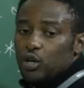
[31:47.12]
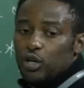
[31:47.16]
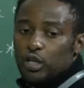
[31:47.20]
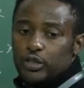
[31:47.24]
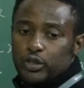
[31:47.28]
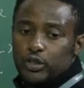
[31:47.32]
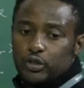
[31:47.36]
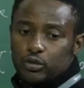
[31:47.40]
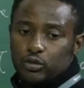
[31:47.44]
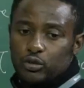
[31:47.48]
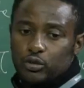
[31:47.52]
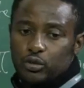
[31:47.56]
will
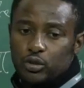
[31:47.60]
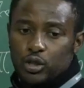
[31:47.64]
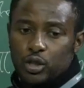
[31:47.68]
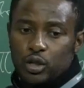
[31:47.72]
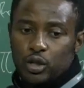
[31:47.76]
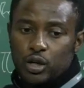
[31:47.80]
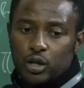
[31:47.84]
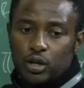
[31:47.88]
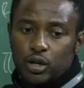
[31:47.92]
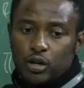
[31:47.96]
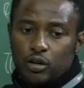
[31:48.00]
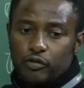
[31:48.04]
hold true
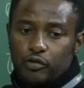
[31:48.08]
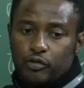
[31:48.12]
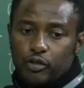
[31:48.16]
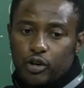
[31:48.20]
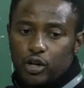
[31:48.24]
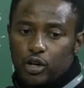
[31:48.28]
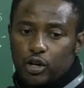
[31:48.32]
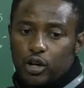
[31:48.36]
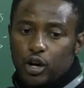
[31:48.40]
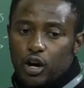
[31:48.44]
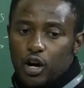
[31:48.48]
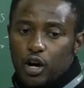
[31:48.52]

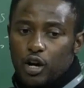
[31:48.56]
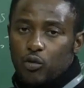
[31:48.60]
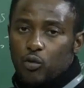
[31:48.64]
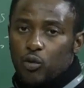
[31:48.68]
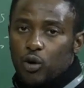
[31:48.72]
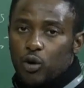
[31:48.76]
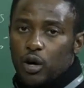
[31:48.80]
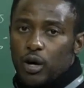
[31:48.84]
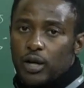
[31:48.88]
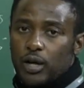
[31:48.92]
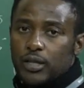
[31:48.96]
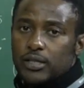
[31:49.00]
for
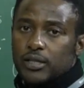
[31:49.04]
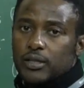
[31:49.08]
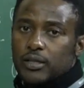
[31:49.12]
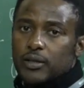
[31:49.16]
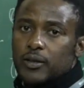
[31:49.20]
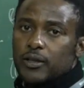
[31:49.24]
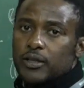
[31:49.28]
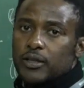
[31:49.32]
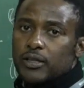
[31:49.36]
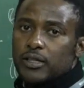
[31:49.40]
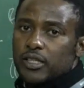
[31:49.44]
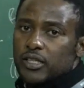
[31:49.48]
all
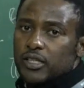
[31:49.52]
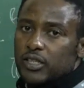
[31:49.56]
what?